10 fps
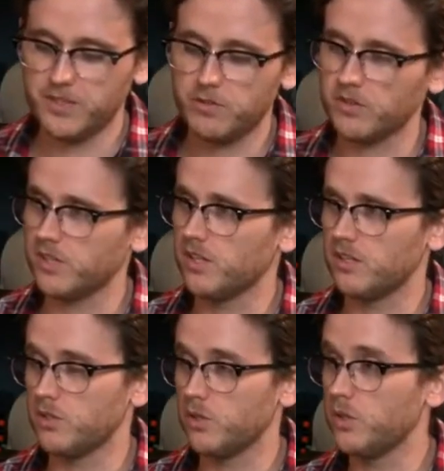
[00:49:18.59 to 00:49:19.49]
You've got
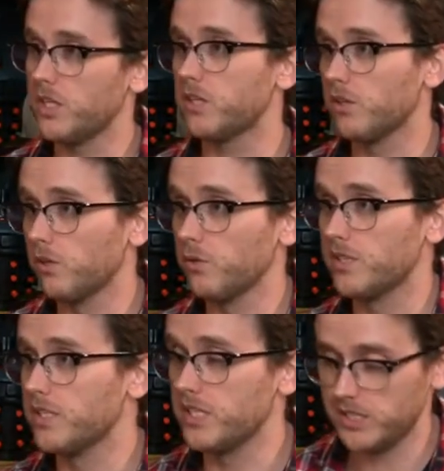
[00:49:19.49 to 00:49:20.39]
the unique loot
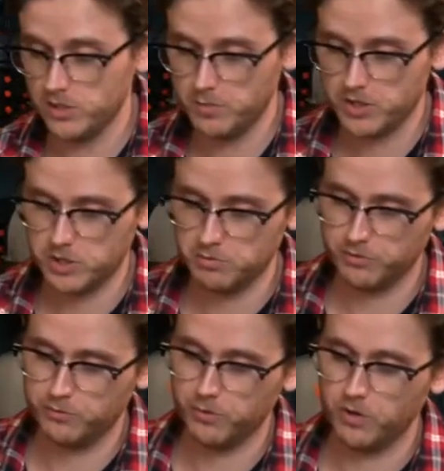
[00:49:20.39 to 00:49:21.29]
in the DZ you mentioned
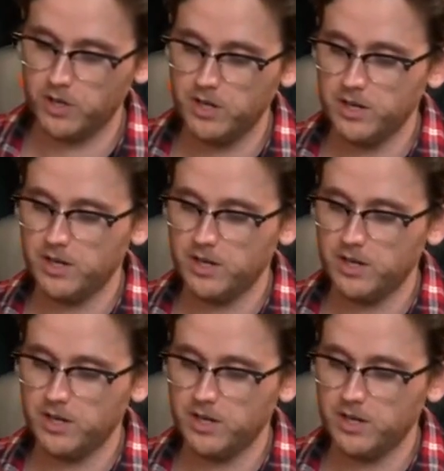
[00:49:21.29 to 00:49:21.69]
before.